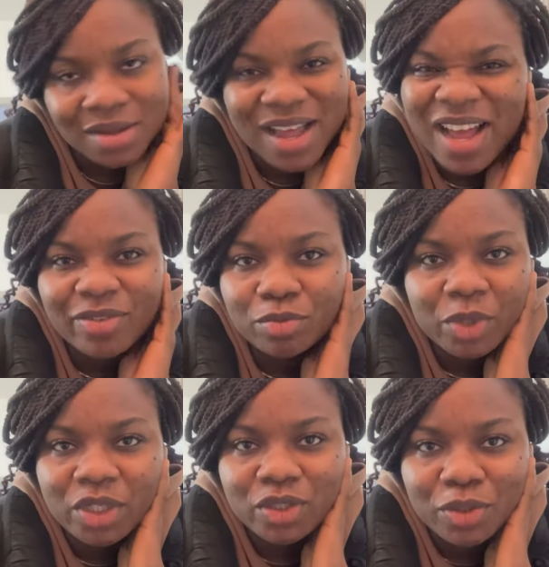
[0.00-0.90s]
i haven't
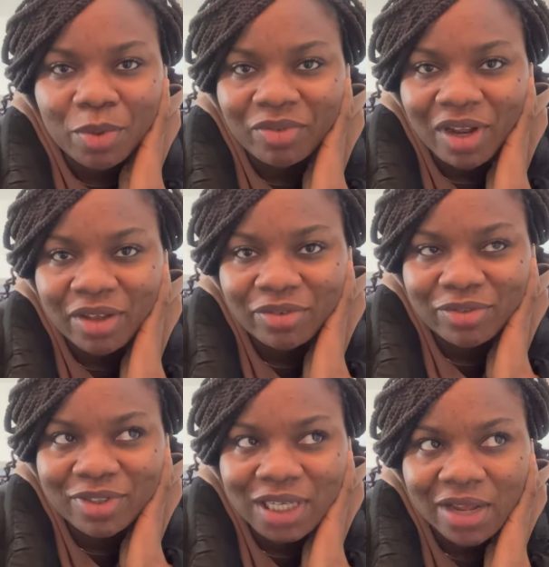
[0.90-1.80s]
been on top of life
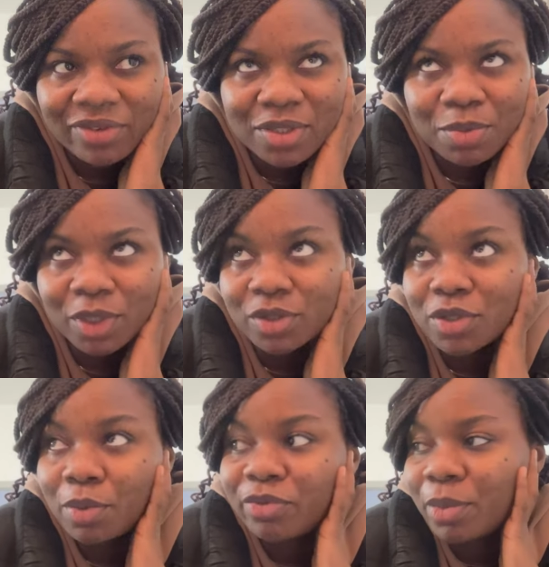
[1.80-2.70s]
life has been on
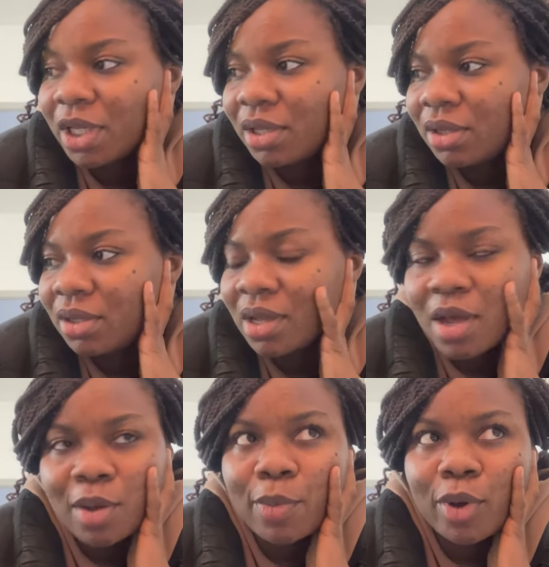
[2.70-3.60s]
top of me
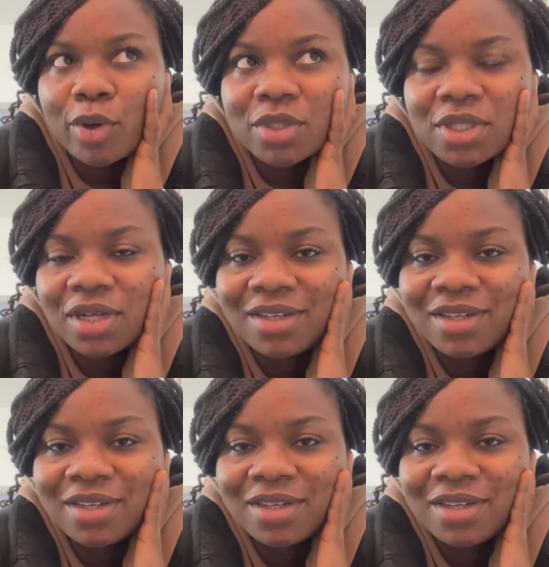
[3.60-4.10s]
pause